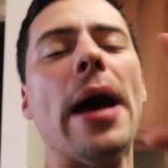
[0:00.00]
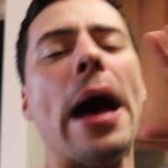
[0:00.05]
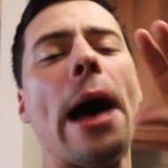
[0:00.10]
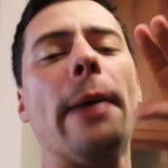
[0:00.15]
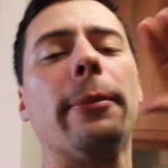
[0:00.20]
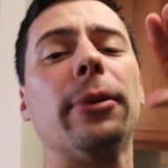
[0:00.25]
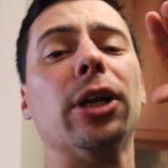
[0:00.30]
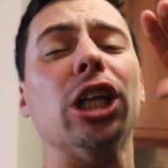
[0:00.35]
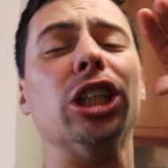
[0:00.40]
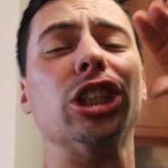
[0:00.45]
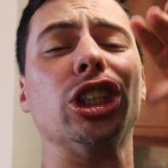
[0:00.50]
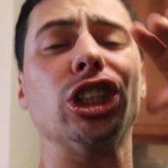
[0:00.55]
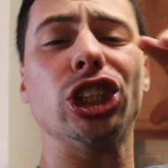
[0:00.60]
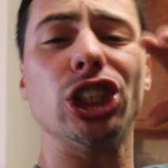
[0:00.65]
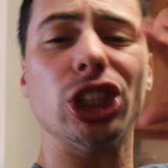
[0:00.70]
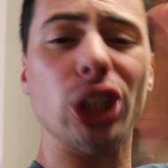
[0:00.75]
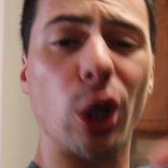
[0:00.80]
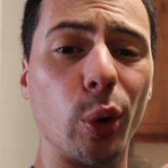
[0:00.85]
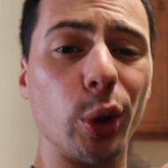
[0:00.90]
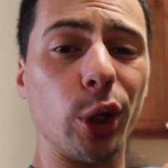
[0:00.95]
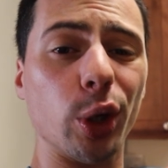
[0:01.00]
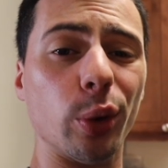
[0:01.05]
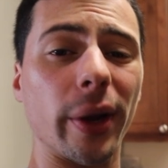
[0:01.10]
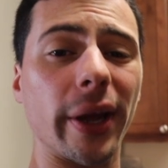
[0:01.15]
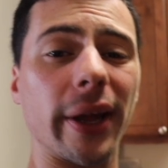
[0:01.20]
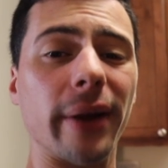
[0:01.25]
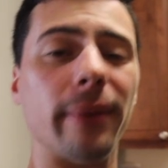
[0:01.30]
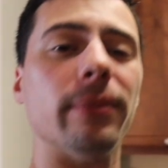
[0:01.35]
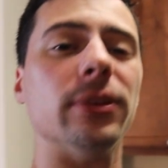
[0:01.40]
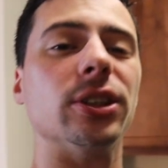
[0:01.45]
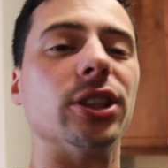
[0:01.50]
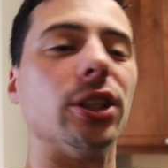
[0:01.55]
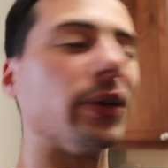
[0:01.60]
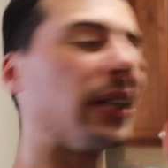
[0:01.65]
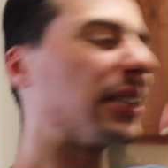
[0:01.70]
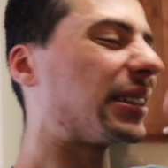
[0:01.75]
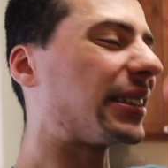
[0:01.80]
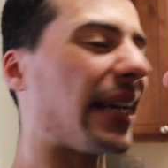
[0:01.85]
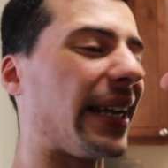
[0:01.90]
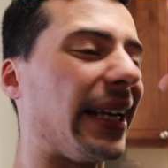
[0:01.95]
I'm gonna show you it. So
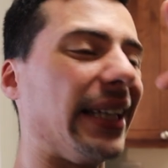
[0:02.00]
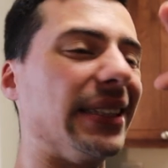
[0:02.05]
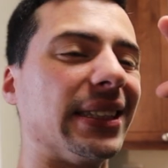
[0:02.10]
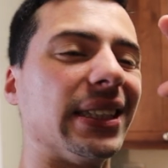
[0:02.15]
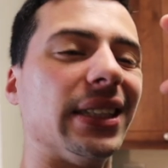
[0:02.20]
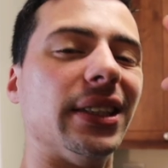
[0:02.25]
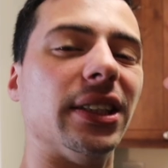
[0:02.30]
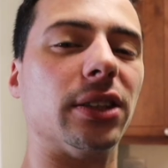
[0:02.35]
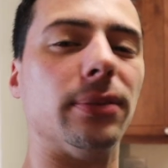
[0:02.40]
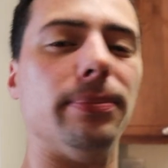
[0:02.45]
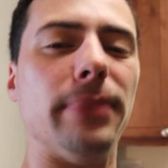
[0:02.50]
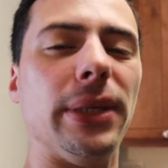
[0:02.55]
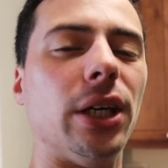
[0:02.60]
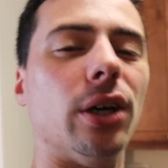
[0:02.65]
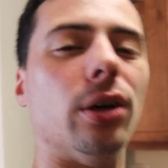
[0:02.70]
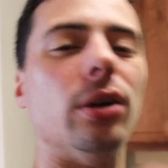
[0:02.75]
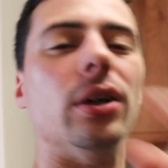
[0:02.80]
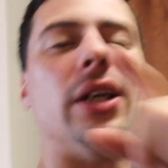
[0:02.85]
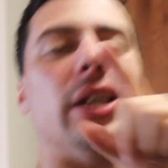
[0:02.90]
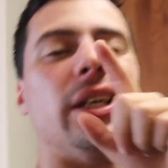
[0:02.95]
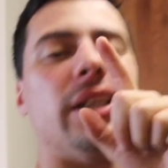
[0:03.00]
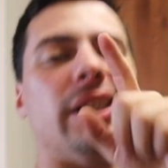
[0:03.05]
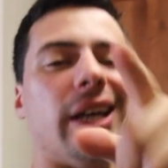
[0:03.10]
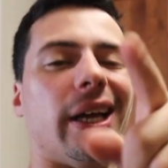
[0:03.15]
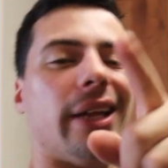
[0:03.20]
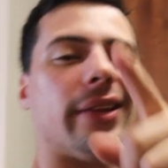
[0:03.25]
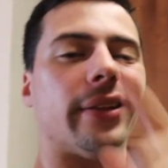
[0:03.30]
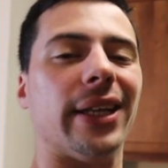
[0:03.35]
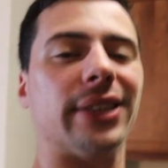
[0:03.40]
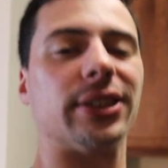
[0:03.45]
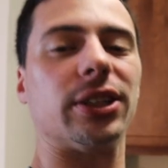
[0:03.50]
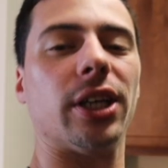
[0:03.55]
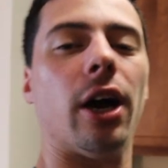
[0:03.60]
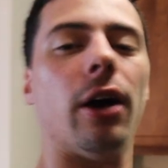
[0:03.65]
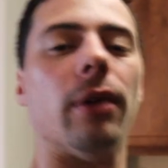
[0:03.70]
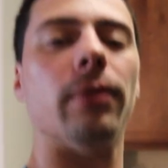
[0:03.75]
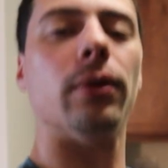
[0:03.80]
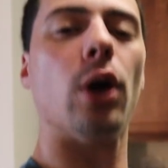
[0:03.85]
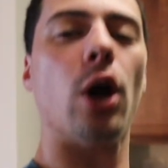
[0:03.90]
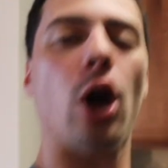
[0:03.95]
let's get into this meal. Let's go.